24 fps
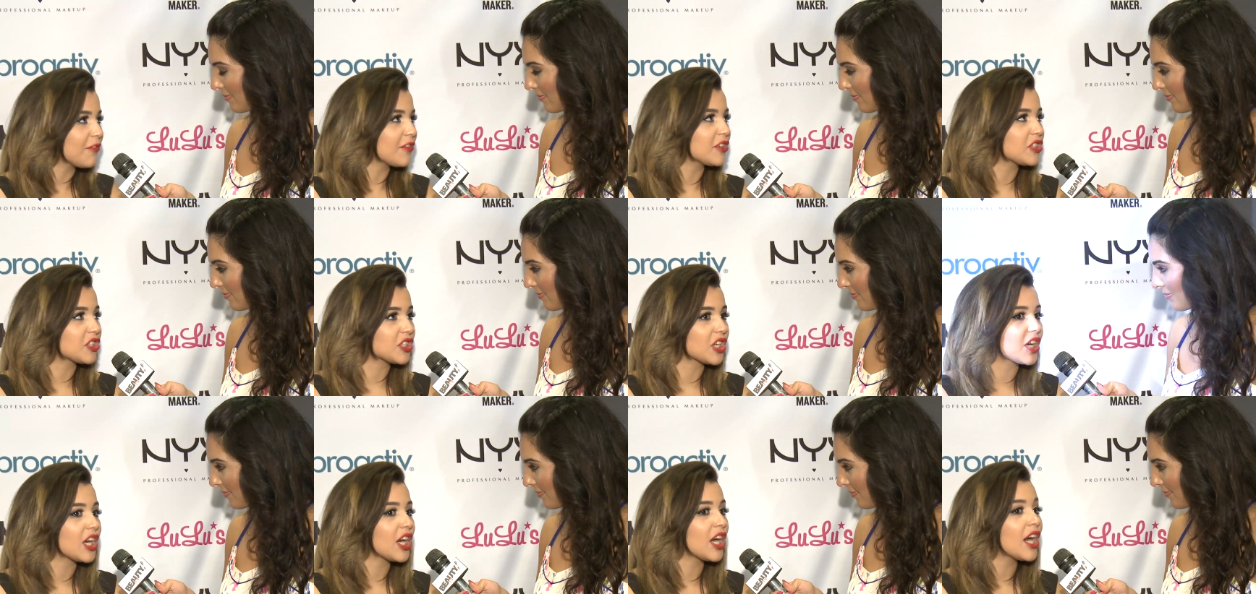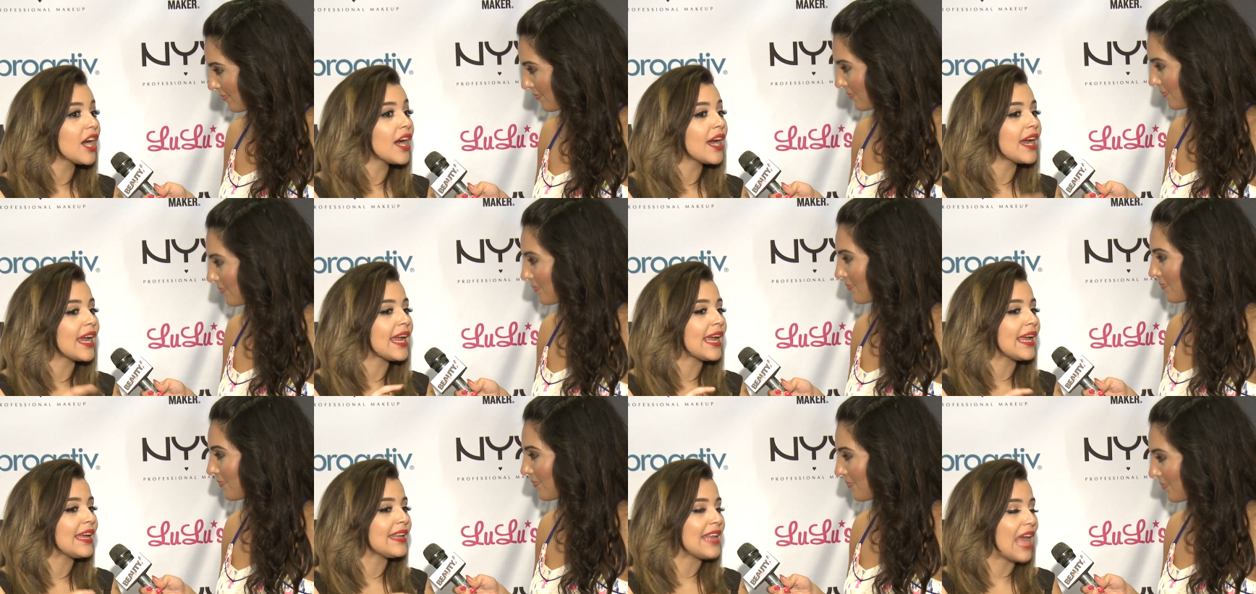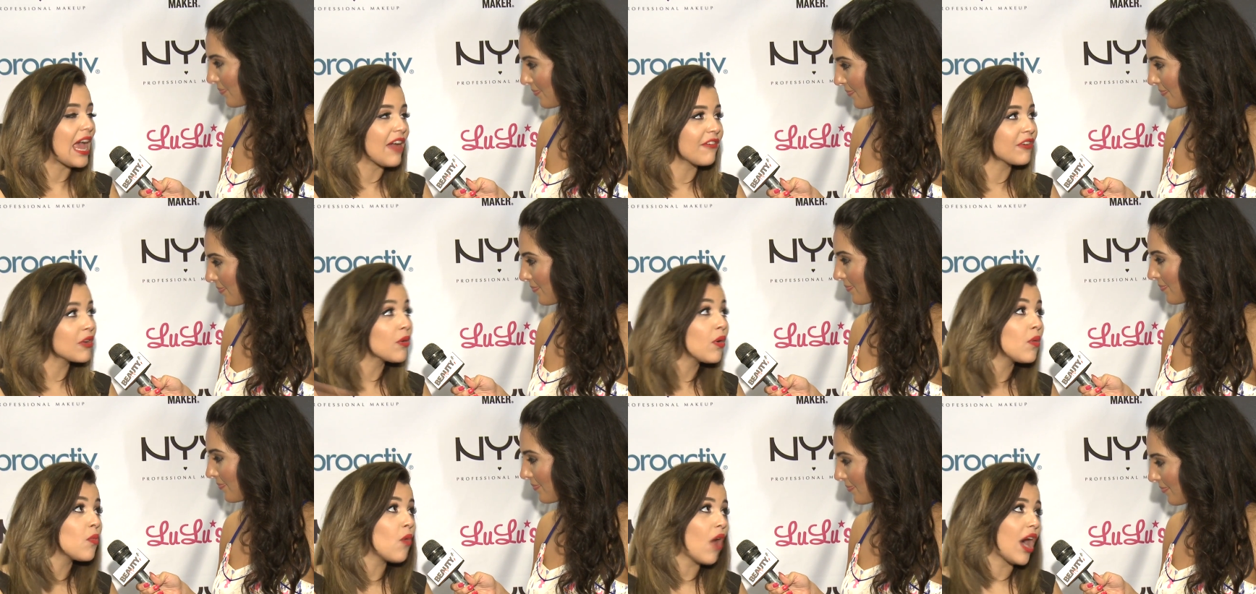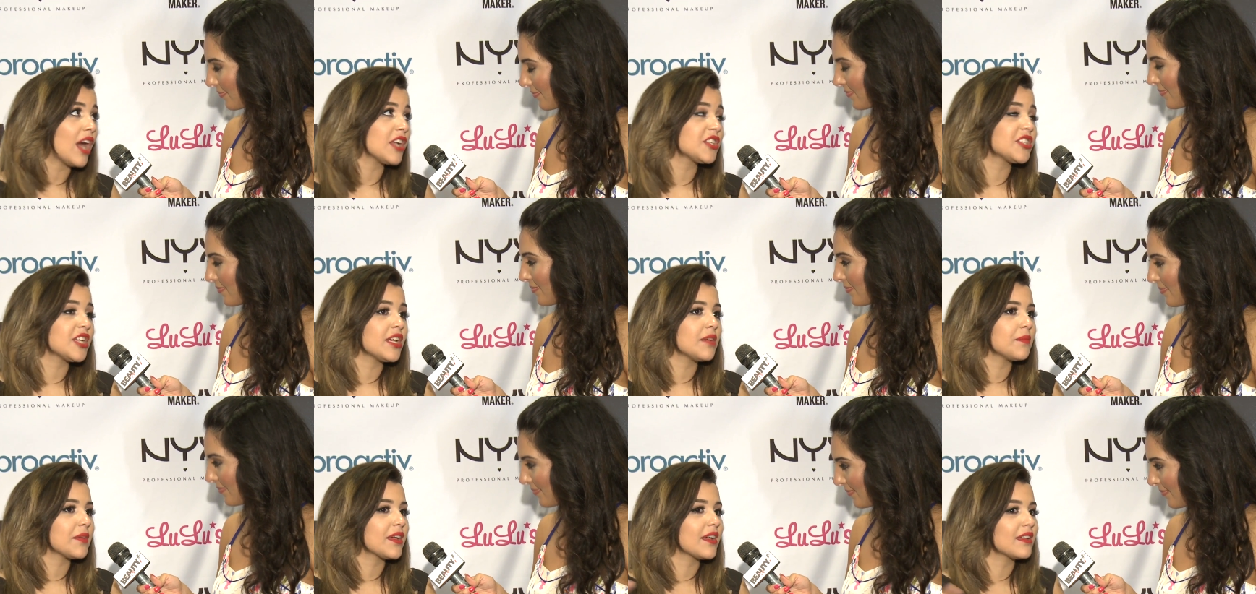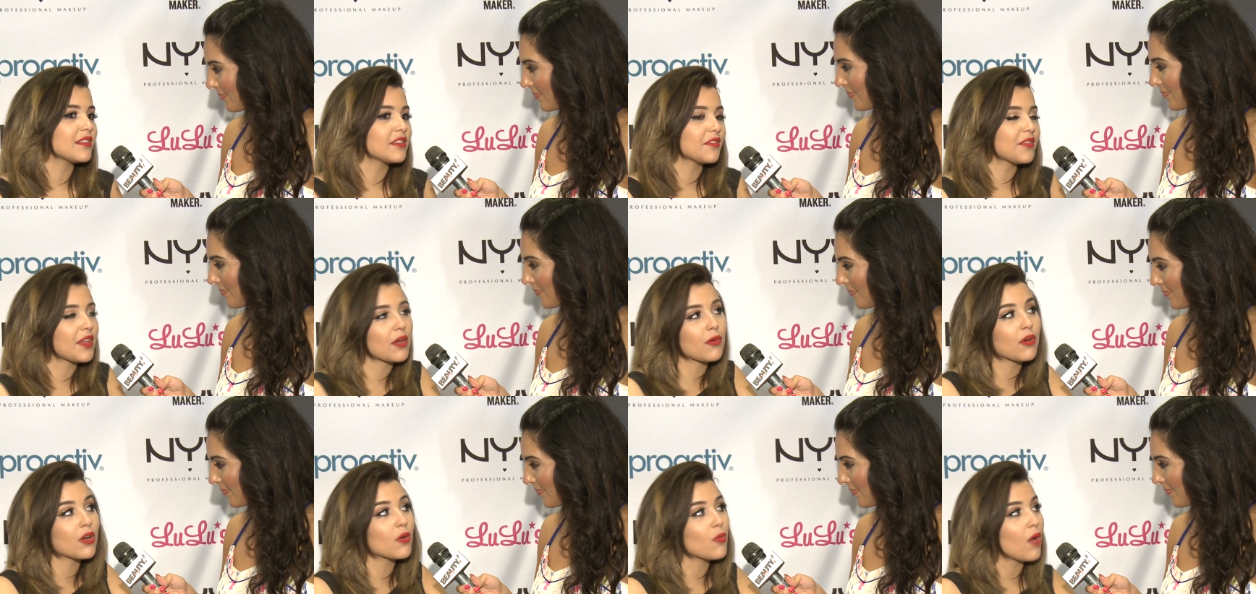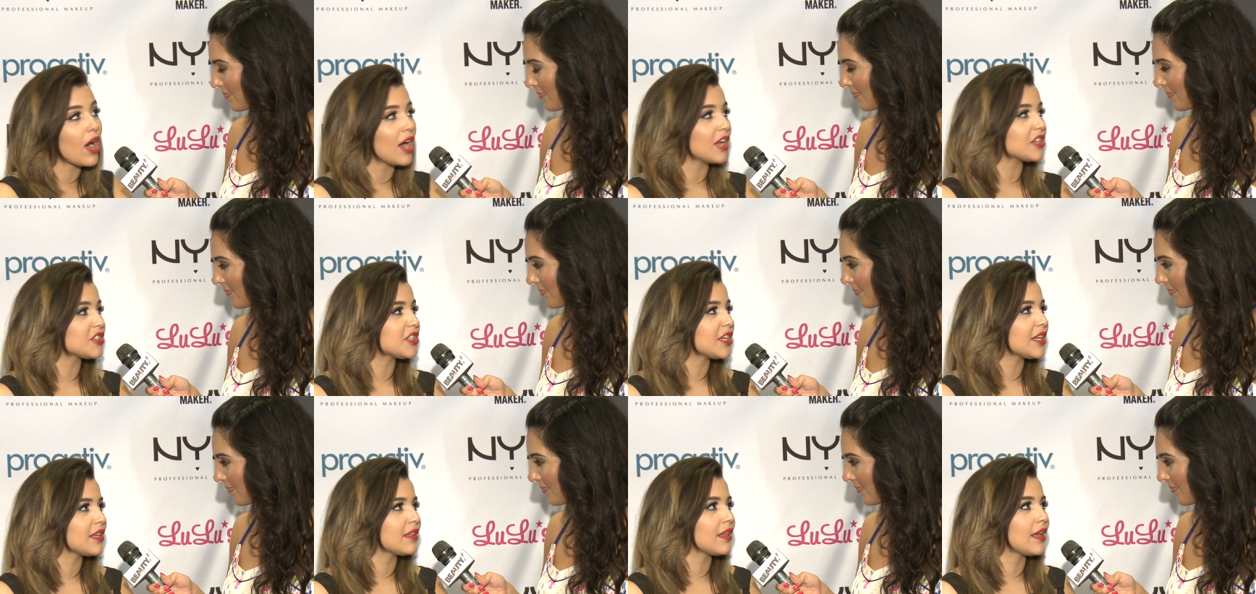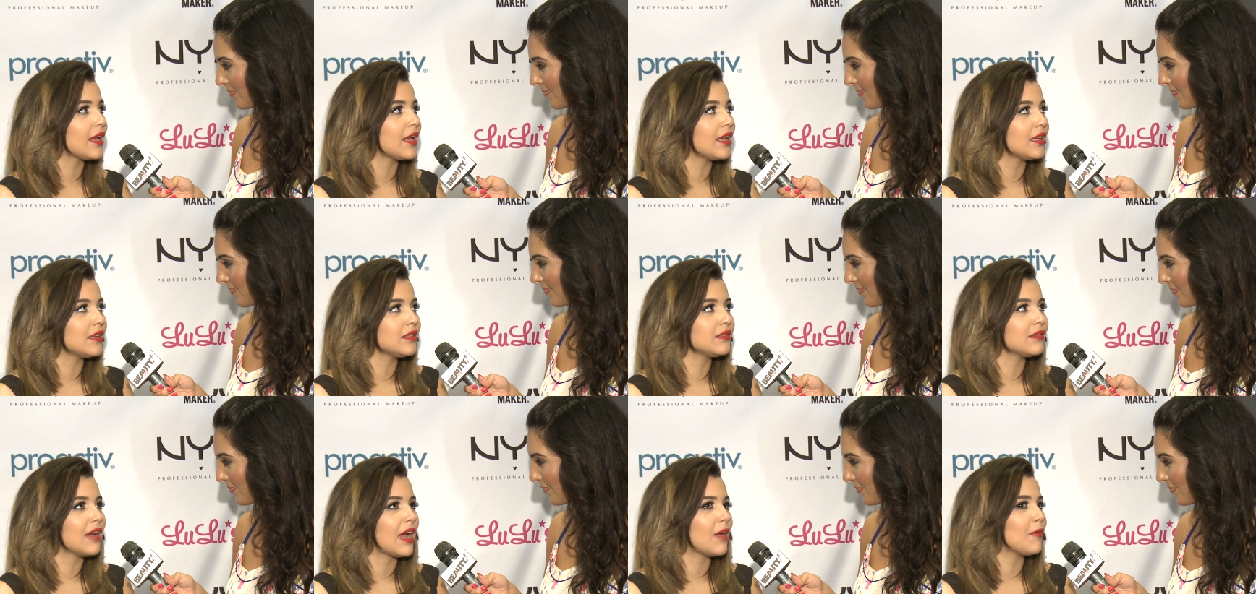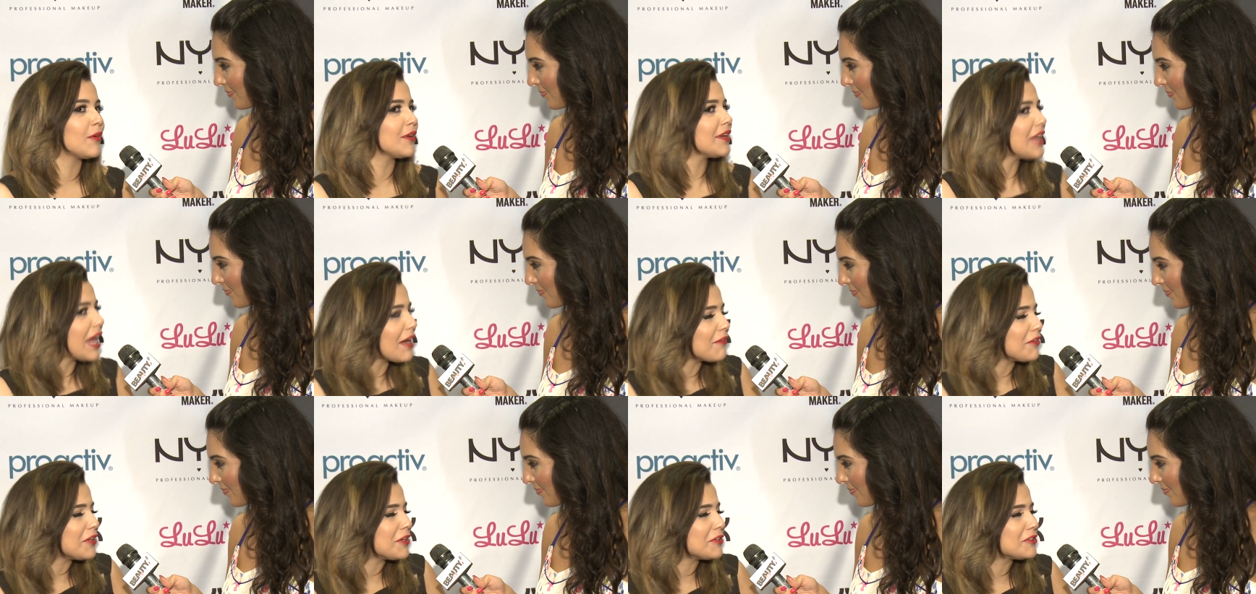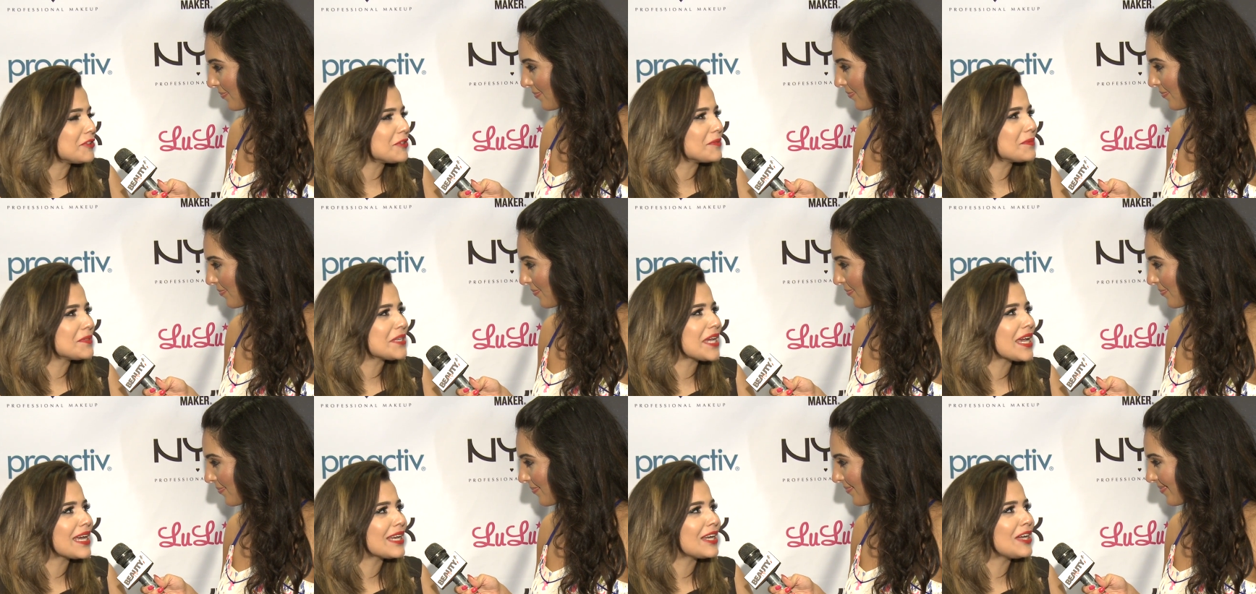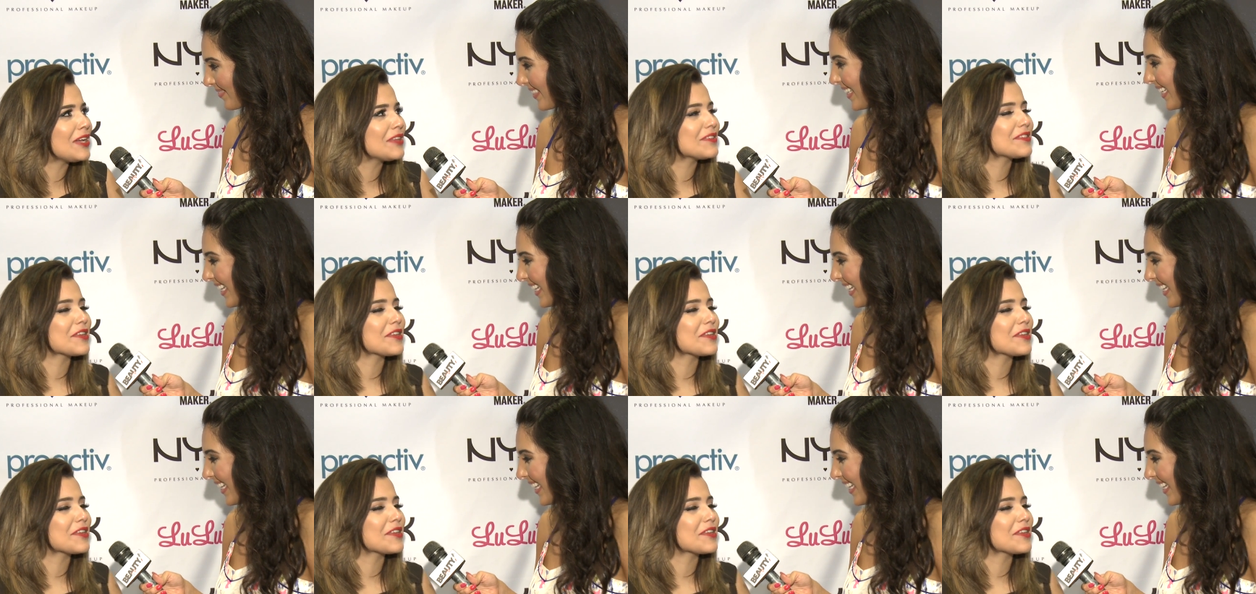Speaker 1: for sure, and everyone watching, because if they weren't watching, then I wouldn't have a YouTube channel.